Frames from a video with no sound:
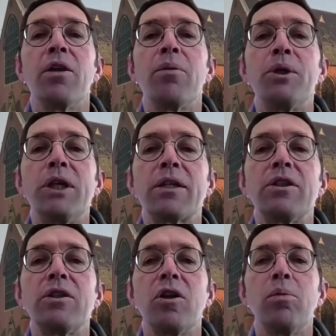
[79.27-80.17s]
the
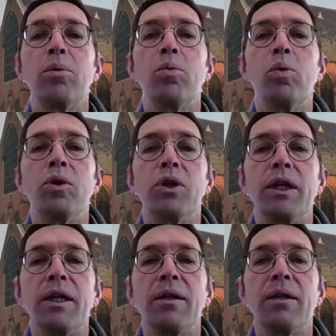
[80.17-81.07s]
projected global
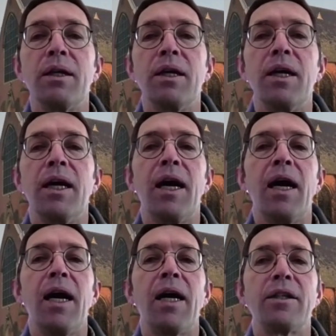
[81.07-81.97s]
warming
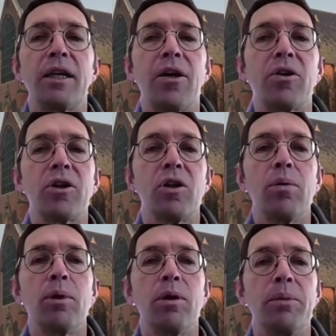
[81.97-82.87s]
under current
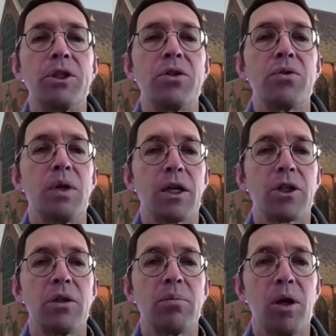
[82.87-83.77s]
global emissions
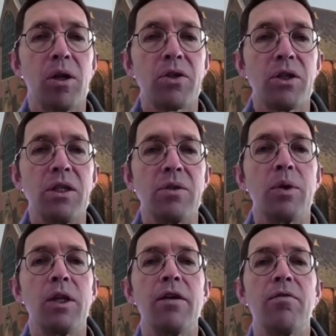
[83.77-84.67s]
reduction policies
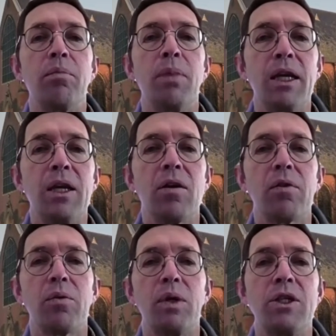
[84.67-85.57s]
would leave many of
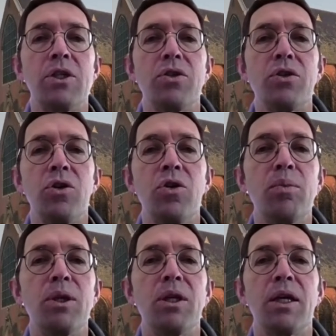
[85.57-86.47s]
the region's
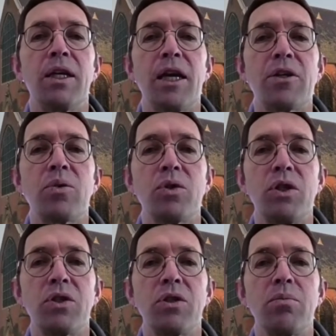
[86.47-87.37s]
human and natural
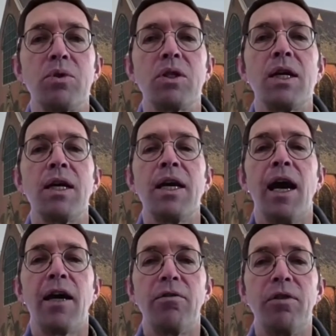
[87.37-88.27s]
systems
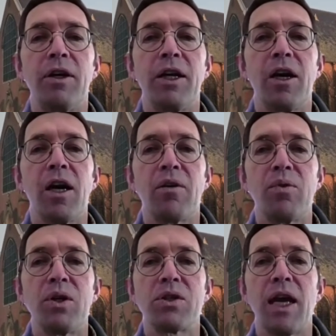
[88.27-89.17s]
at very high
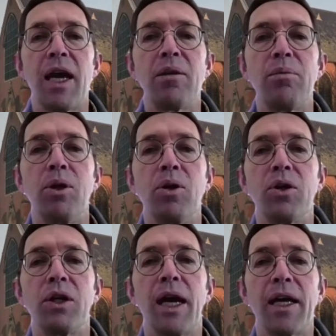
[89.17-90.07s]
risk and
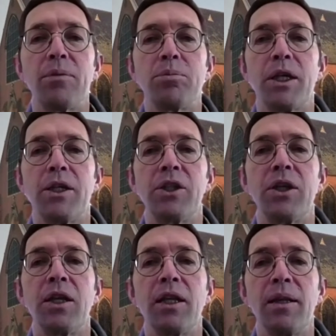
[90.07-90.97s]
beyond
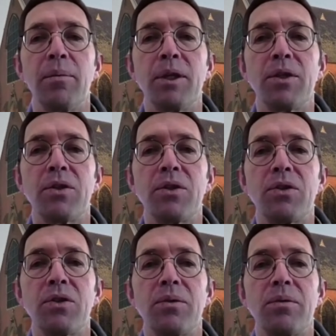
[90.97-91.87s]
adaptation limits.
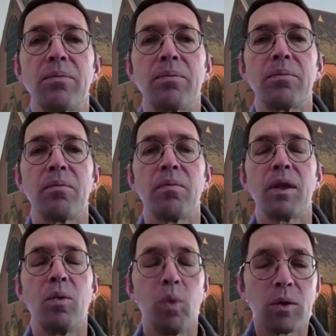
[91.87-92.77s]

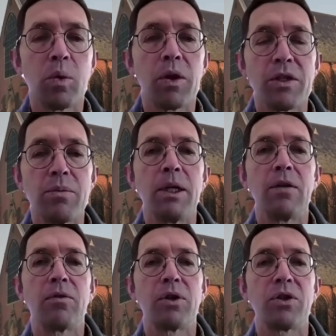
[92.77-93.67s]
What will this
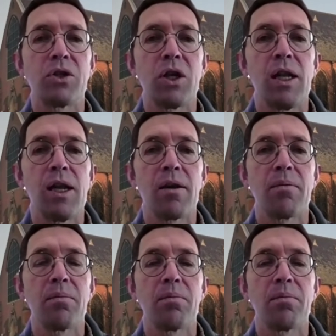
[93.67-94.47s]
mean for Australia?